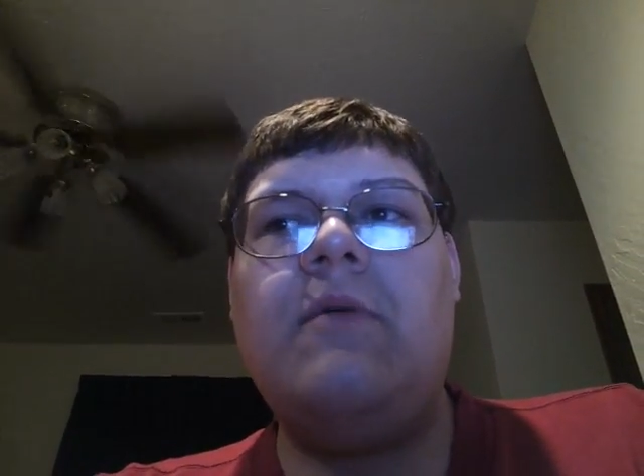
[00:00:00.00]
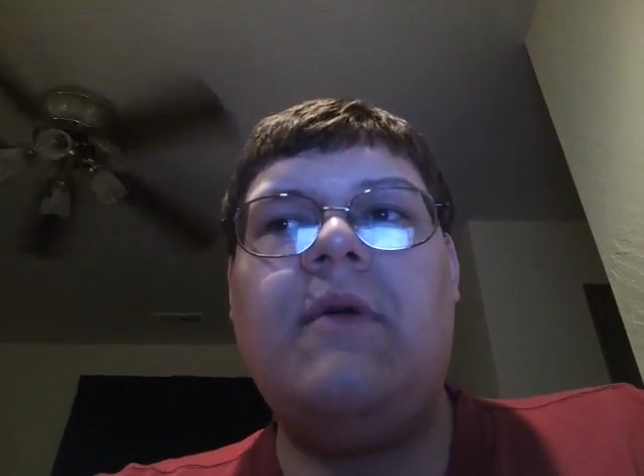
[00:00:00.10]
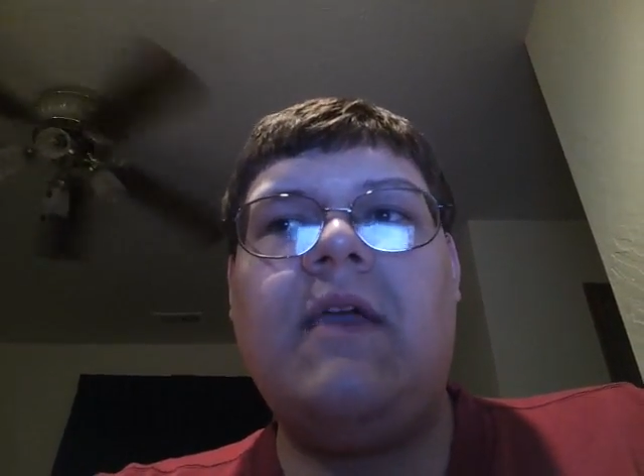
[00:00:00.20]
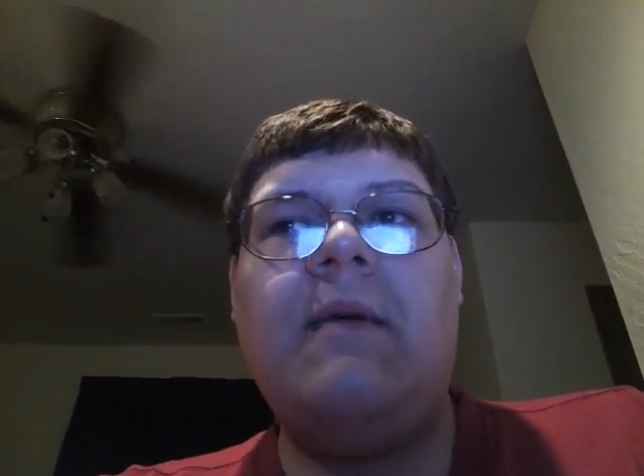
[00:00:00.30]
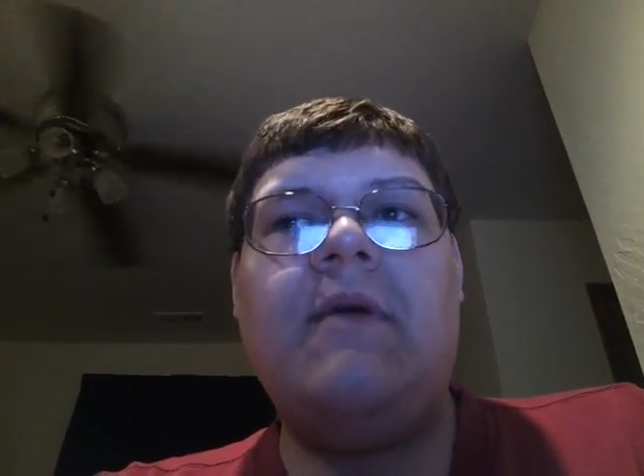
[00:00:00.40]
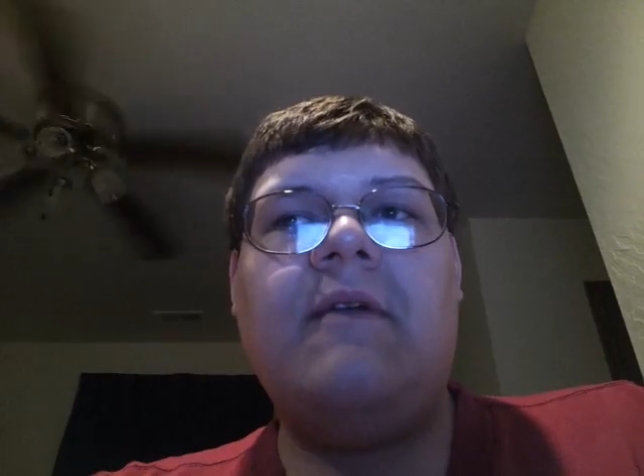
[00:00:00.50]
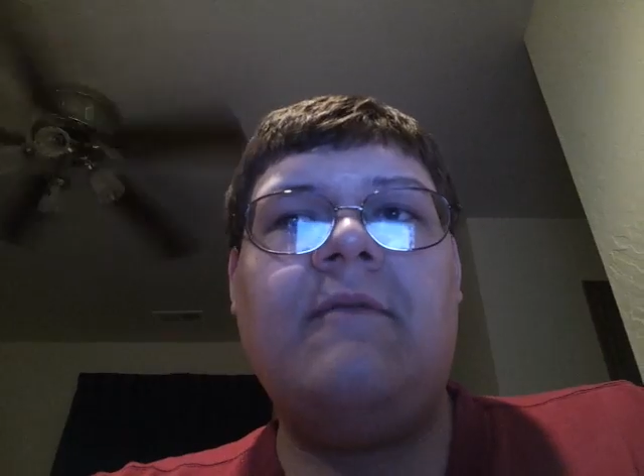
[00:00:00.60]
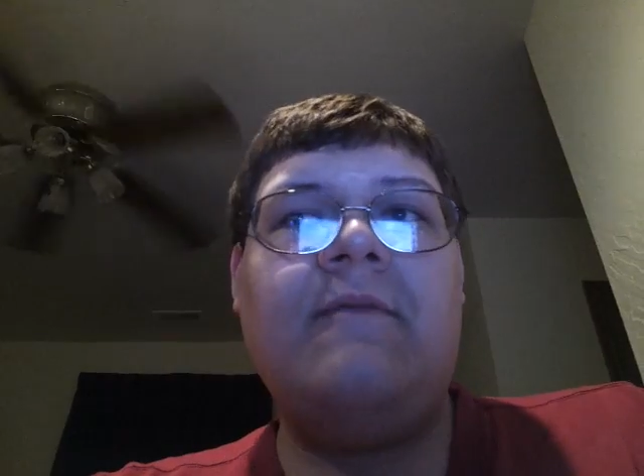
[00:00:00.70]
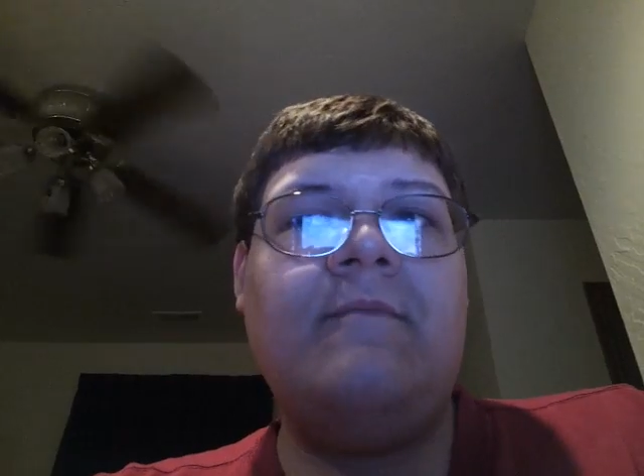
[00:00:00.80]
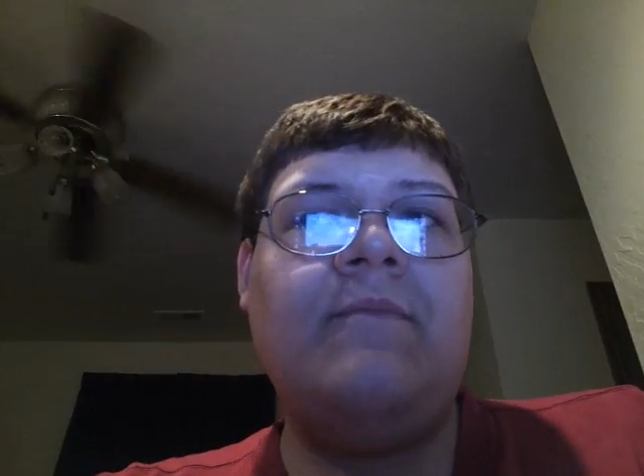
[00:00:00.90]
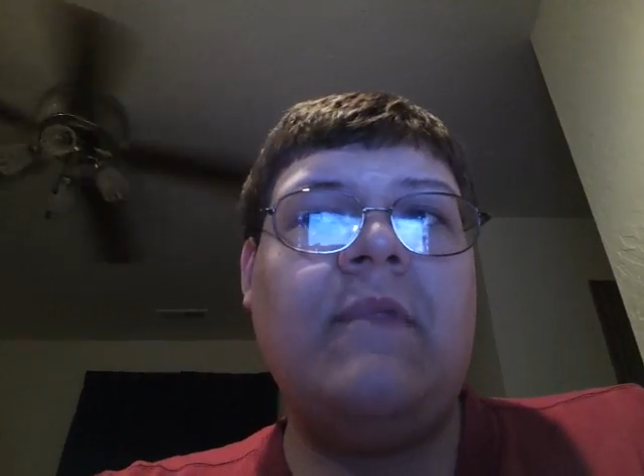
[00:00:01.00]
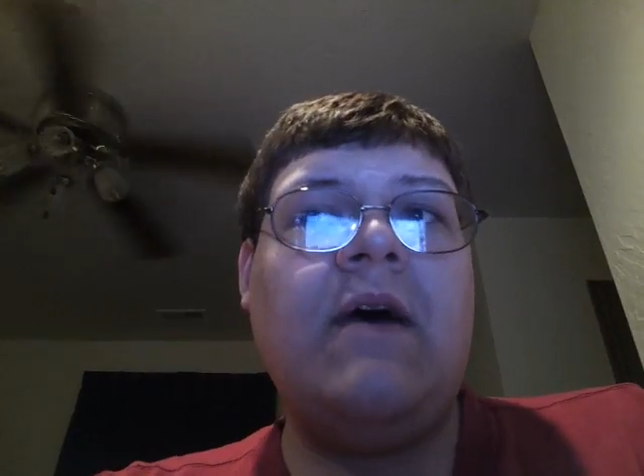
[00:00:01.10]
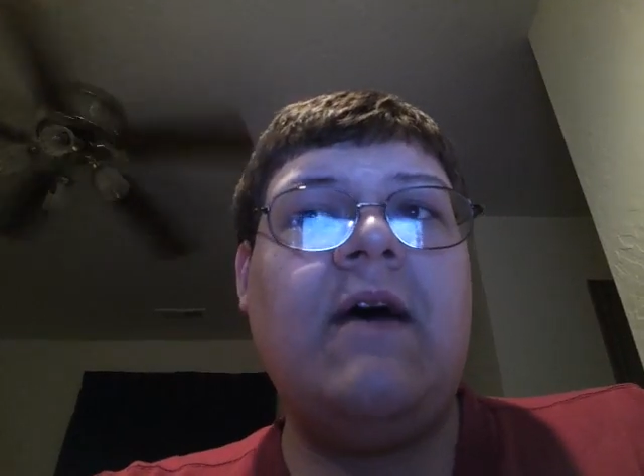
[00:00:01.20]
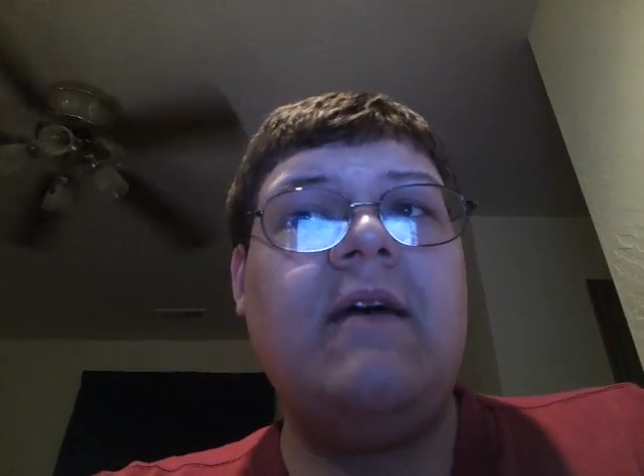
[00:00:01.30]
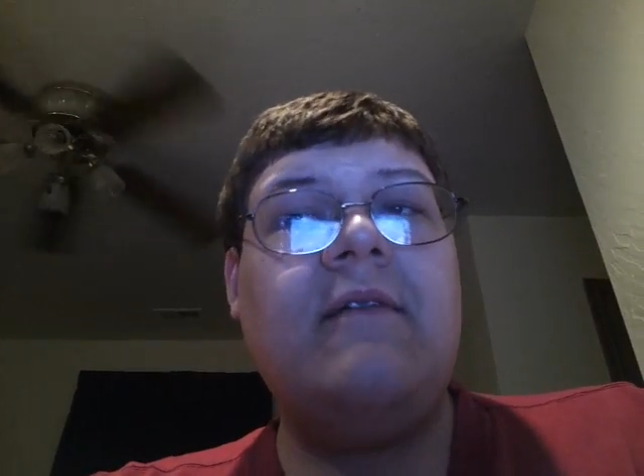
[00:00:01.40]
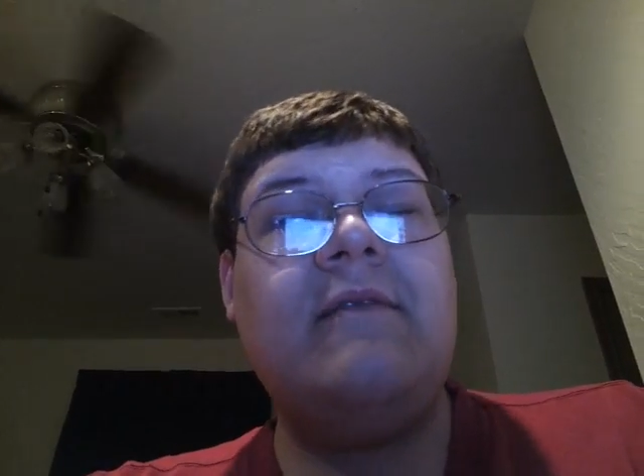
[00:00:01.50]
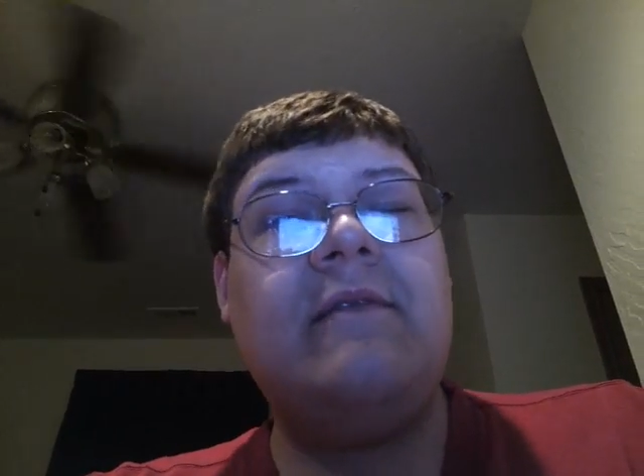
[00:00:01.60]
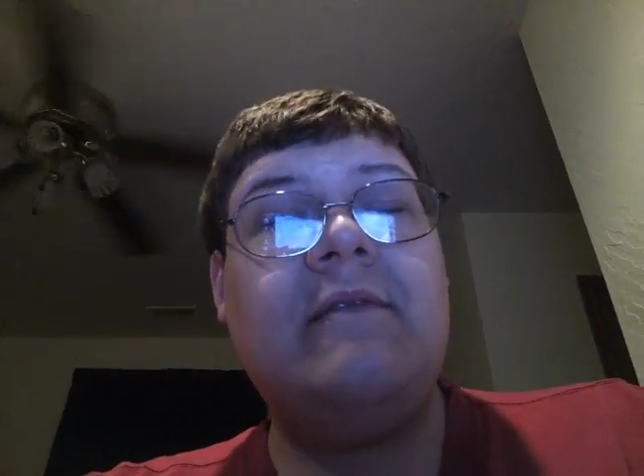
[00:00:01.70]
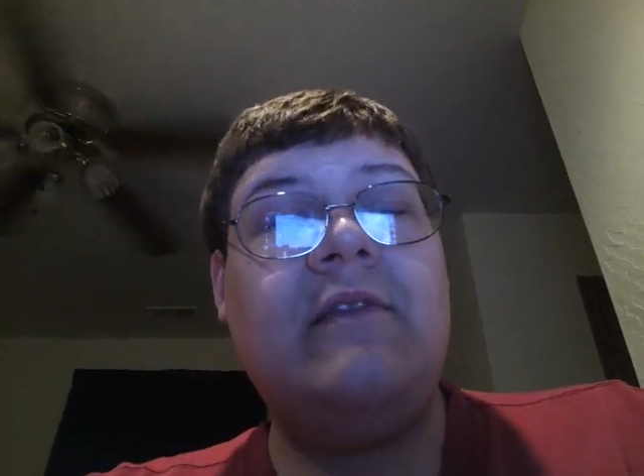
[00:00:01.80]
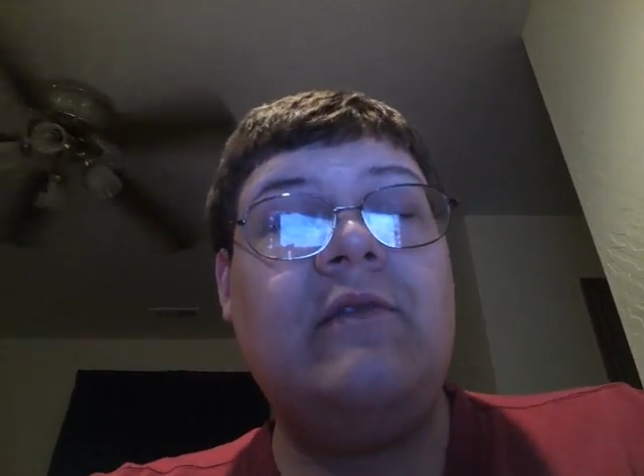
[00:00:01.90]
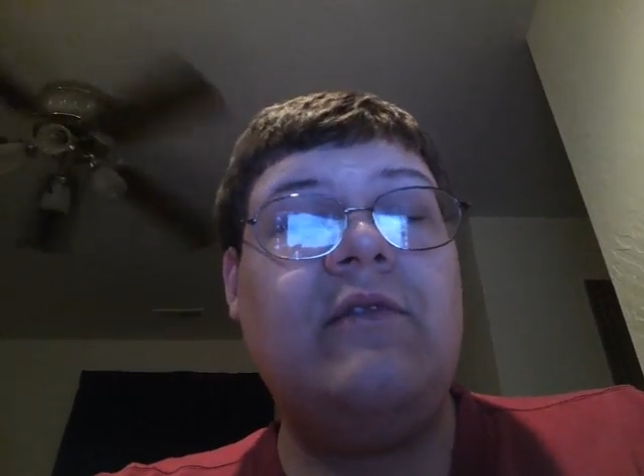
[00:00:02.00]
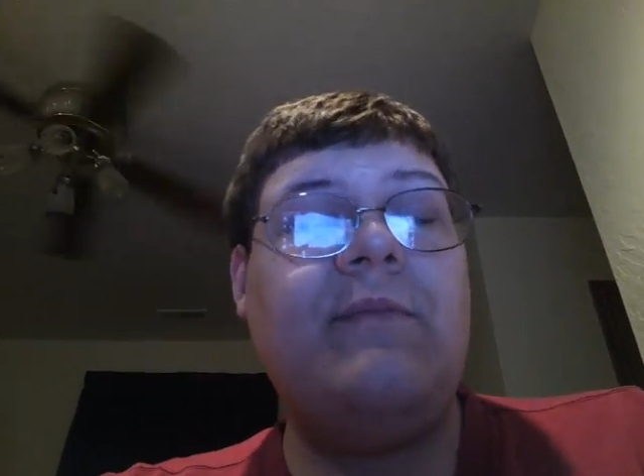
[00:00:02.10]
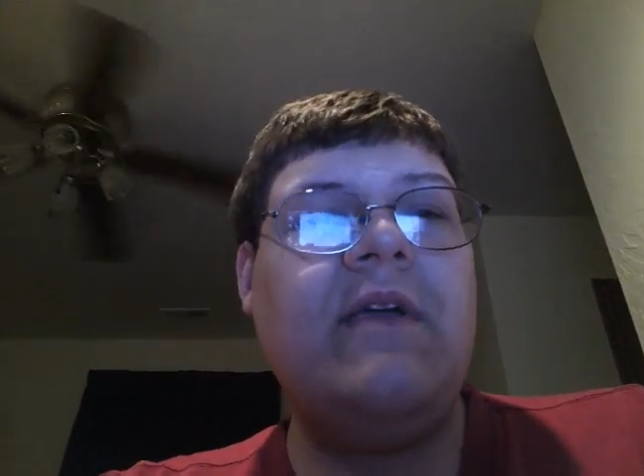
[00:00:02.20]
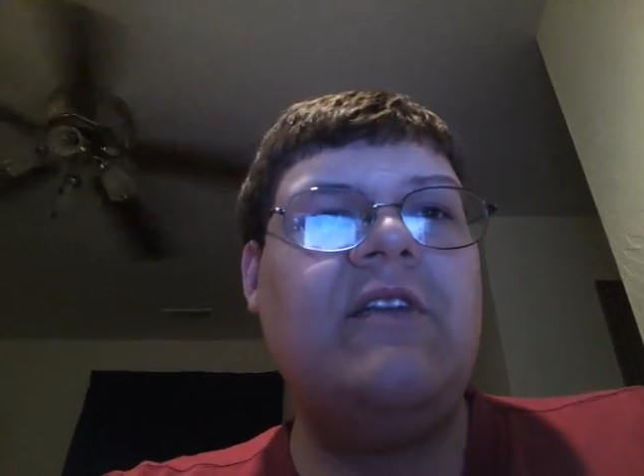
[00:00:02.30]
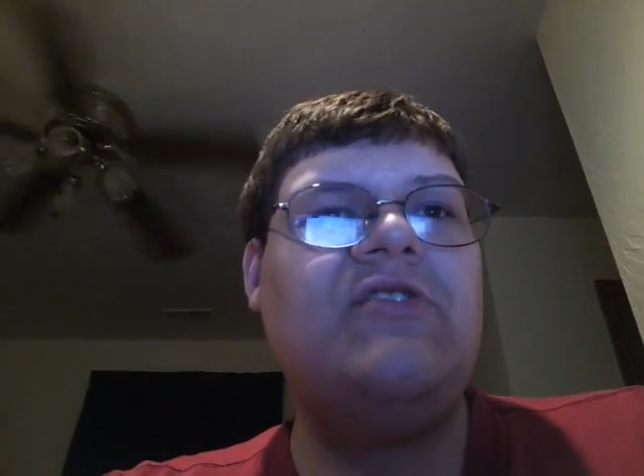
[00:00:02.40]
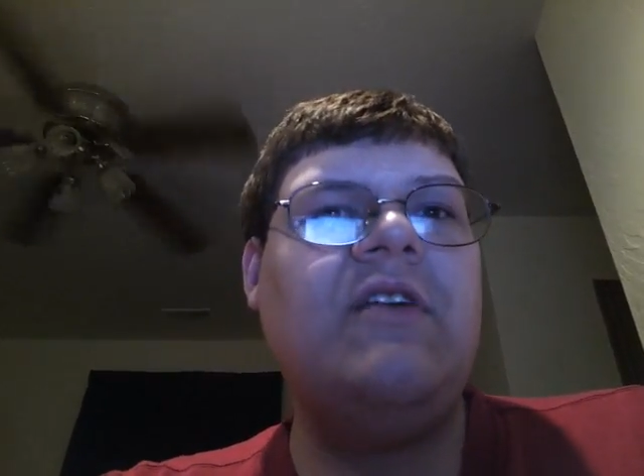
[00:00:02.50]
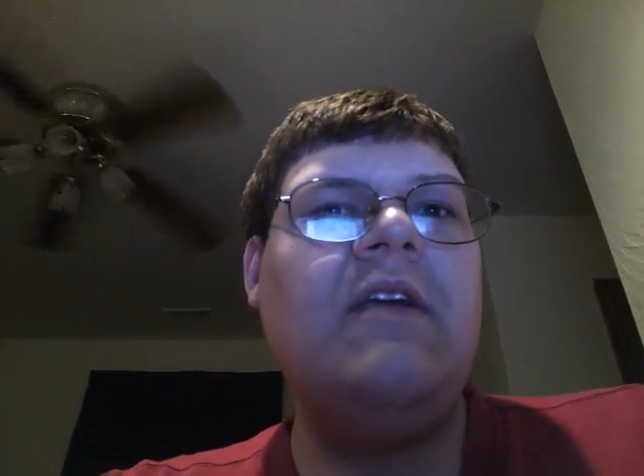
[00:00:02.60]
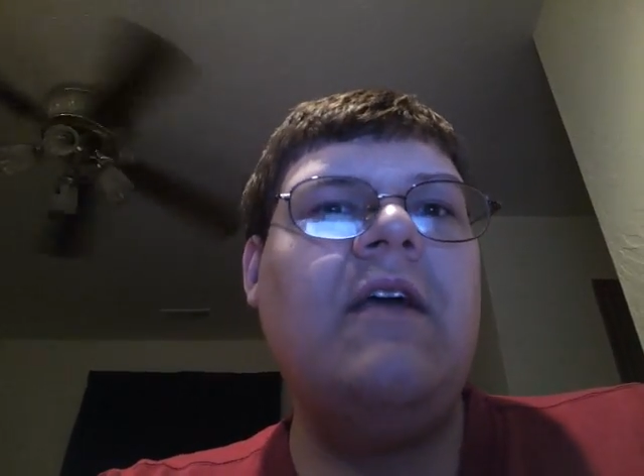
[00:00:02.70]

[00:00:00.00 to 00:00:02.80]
Limit Gaming uh, YouTube page.